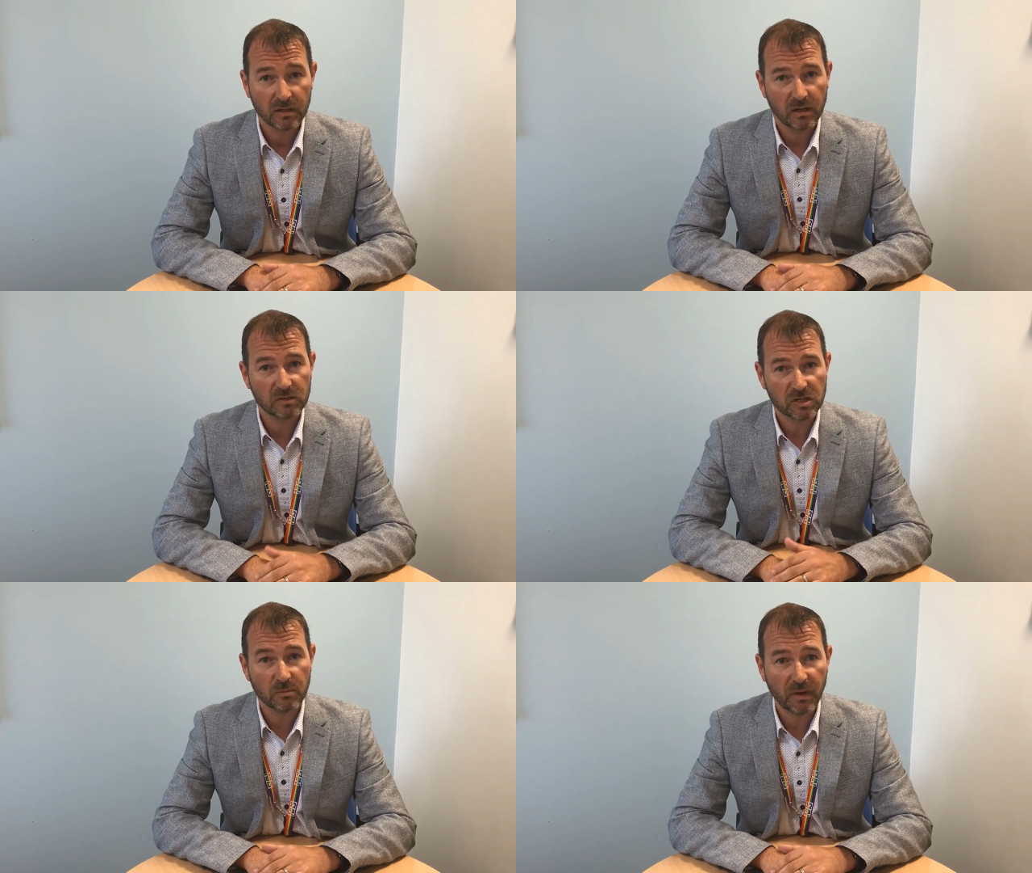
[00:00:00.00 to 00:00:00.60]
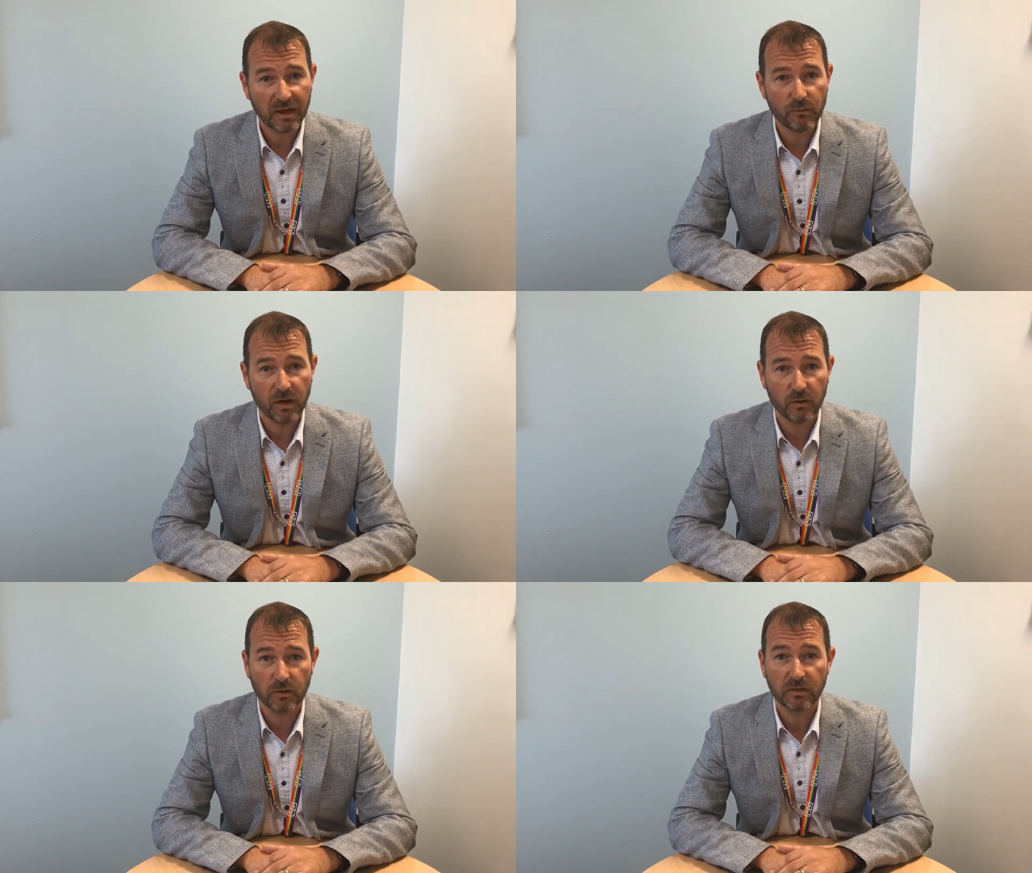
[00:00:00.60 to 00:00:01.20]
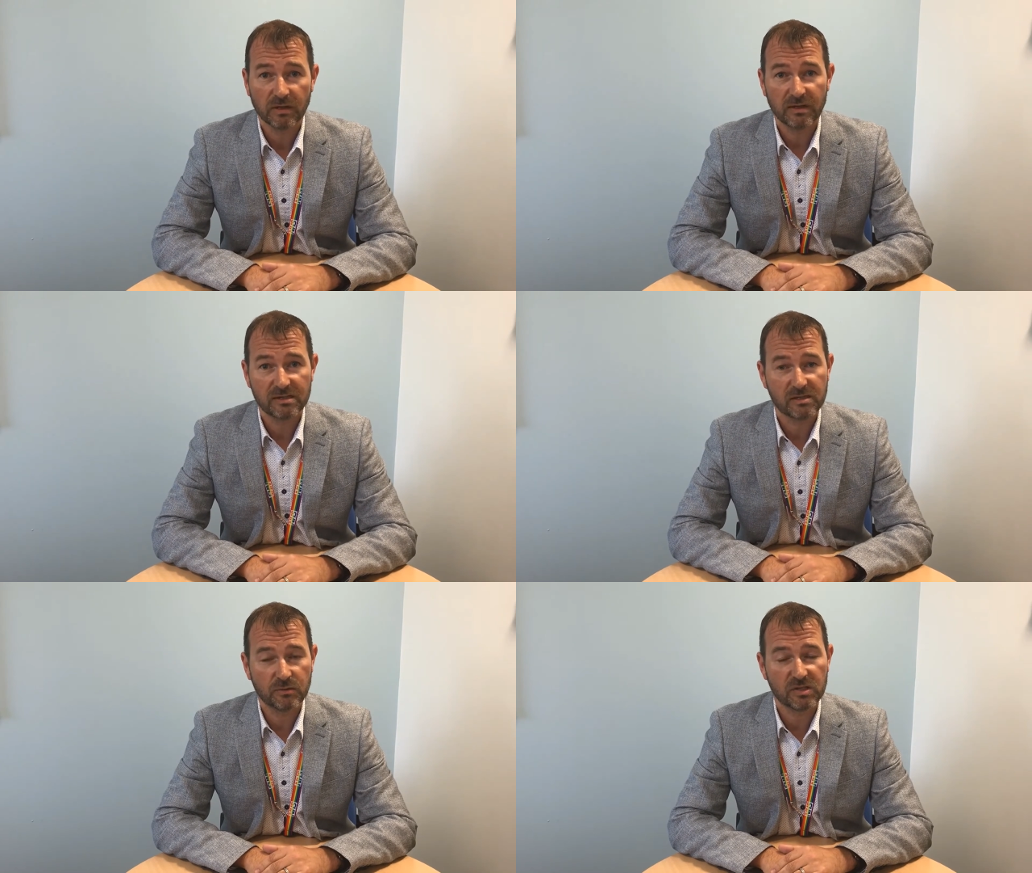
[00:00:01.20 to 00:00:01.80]
And so my role
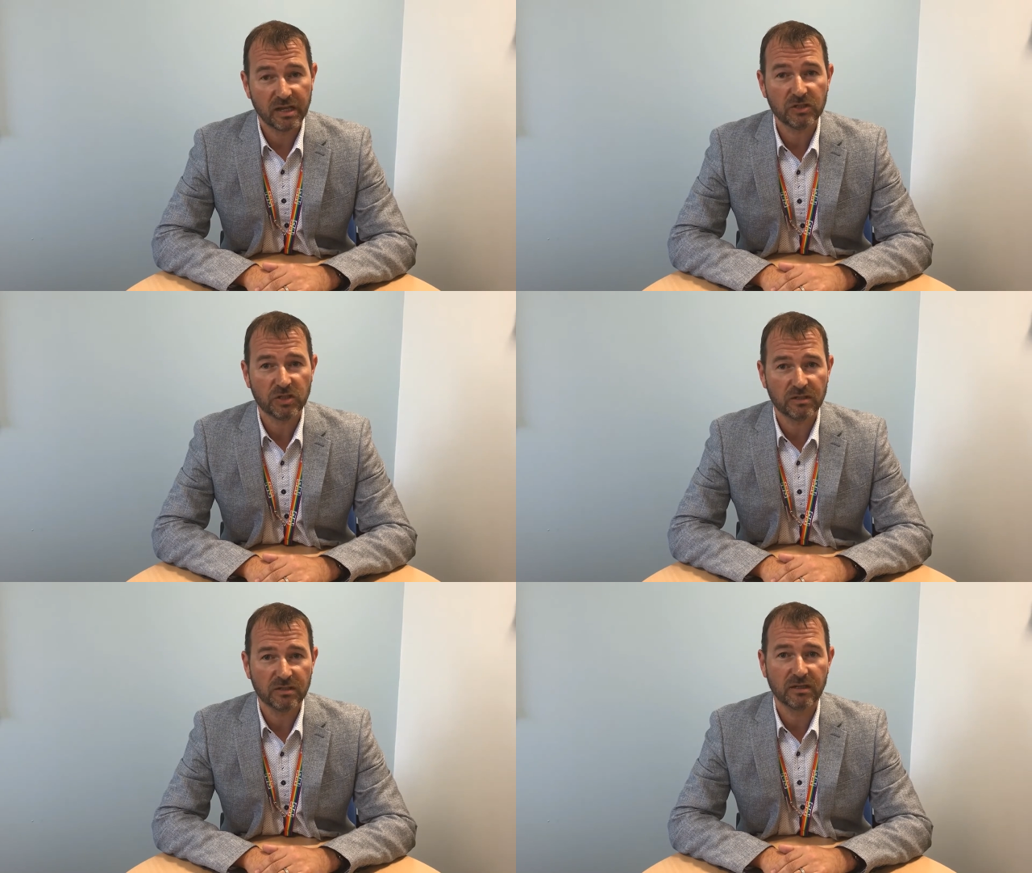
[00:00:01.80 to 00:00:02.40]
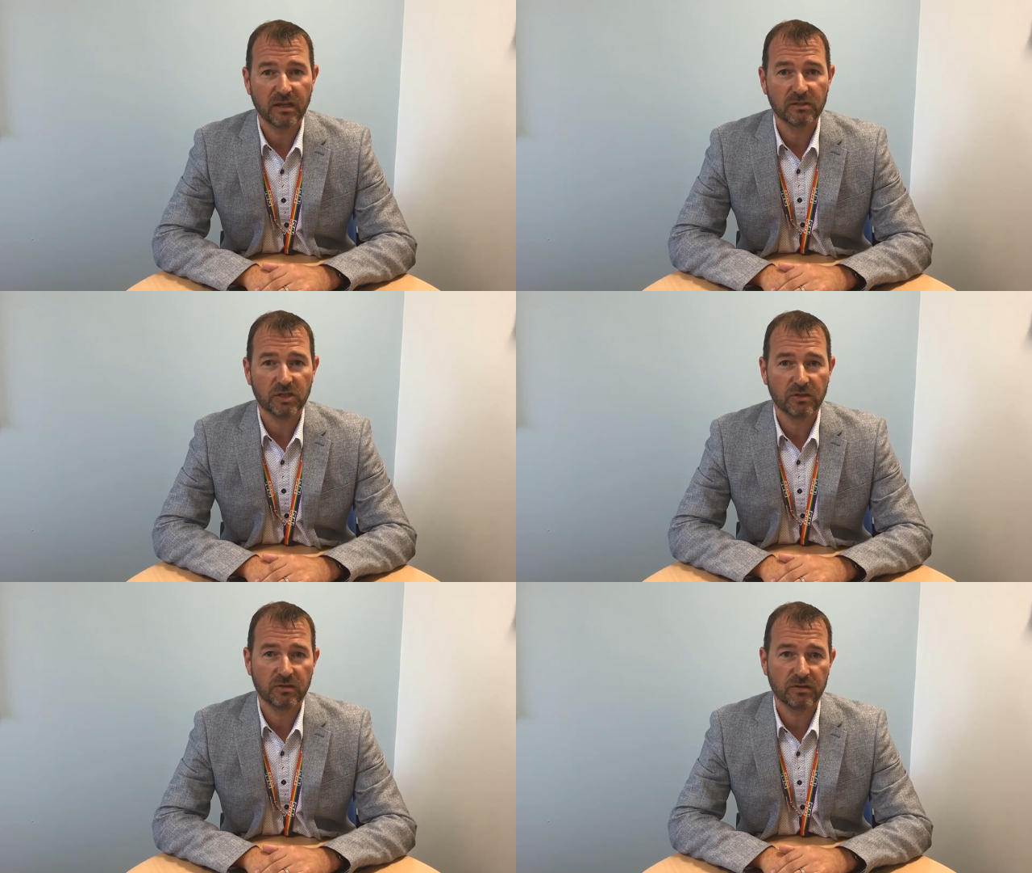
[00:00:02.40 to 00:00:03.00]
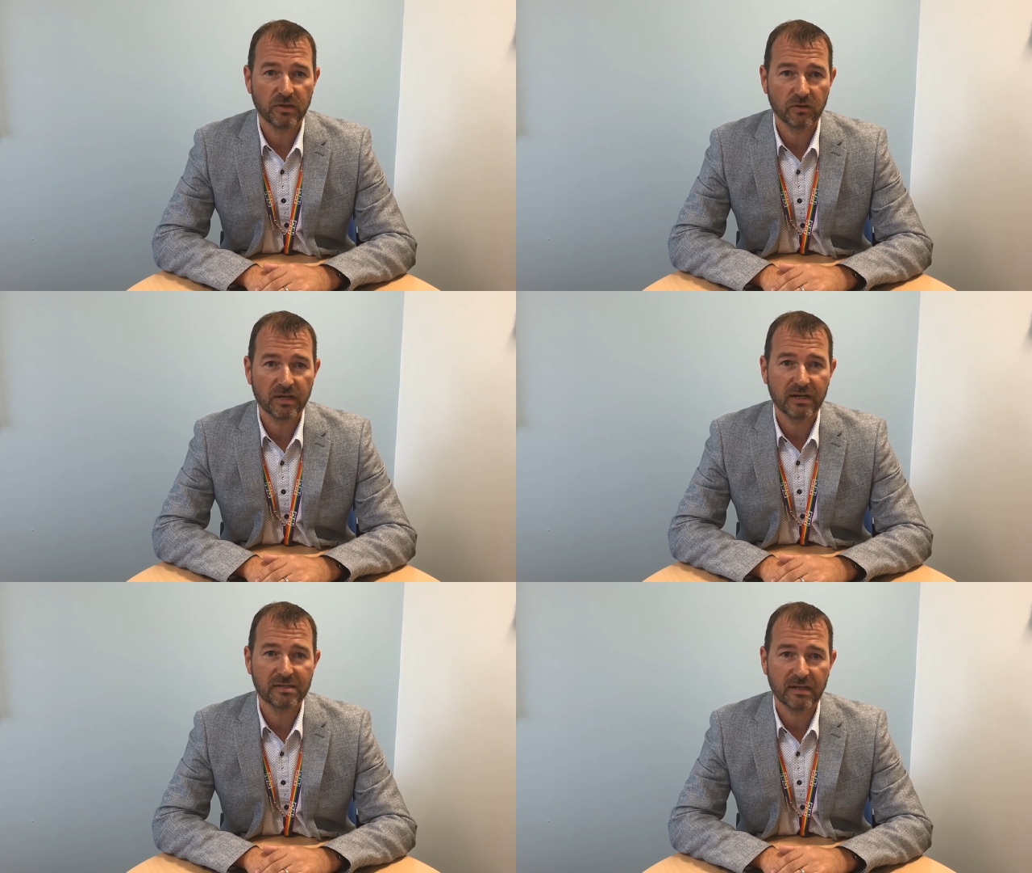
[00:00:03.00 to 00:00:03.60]
is to essentially ensure that the
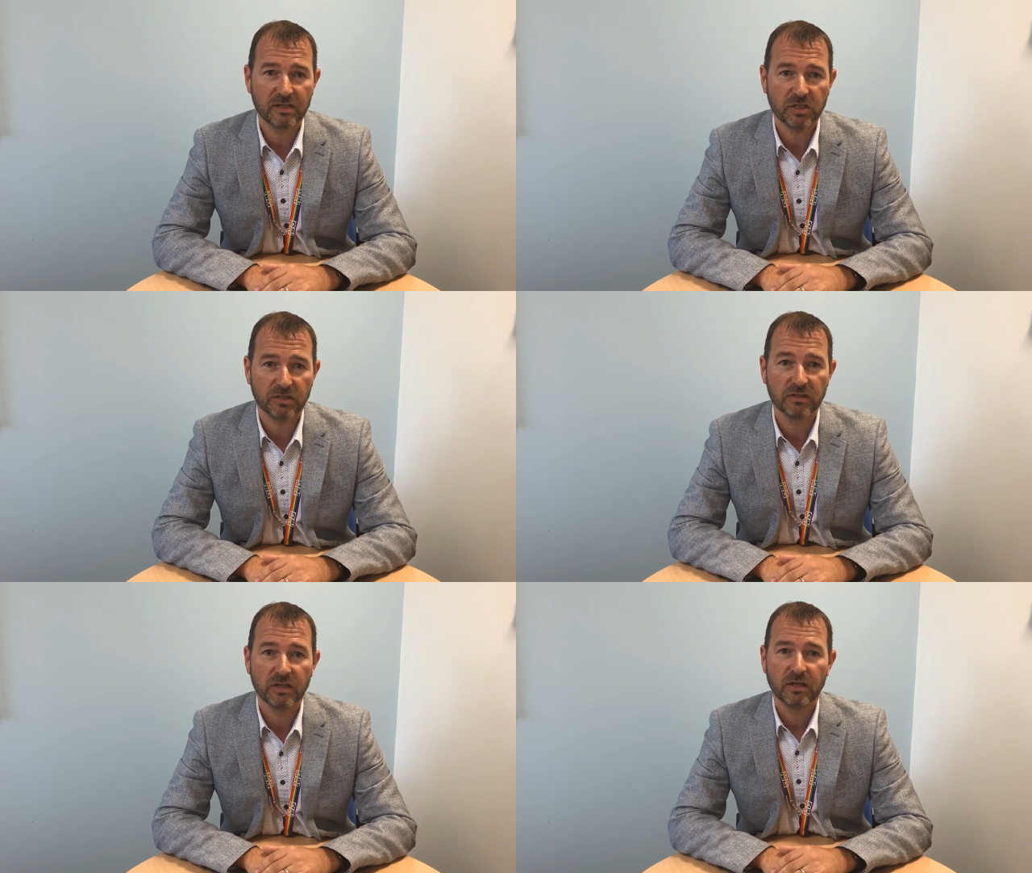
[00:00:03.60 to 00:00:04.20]
organisation